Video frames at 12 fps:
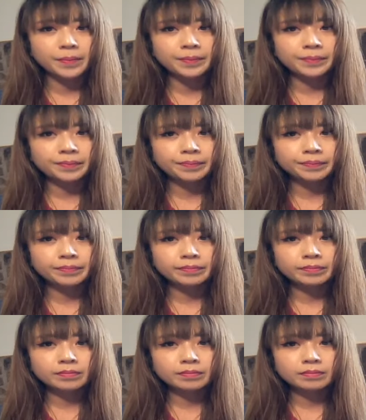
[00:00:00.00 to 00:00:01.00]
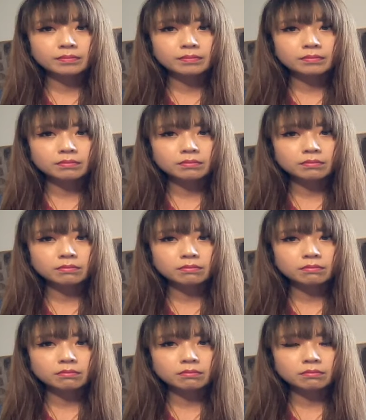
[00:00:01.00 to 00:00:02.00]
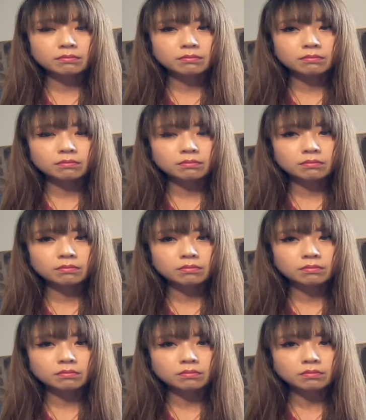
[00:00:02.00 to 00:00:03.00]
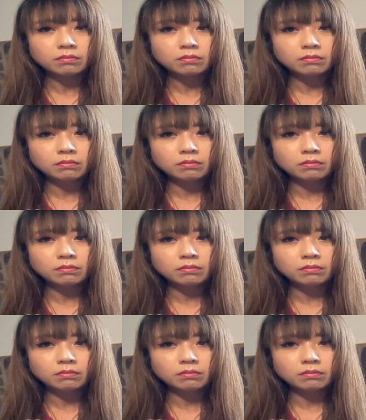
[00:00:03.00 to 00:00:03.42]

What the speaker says: (no one is talking)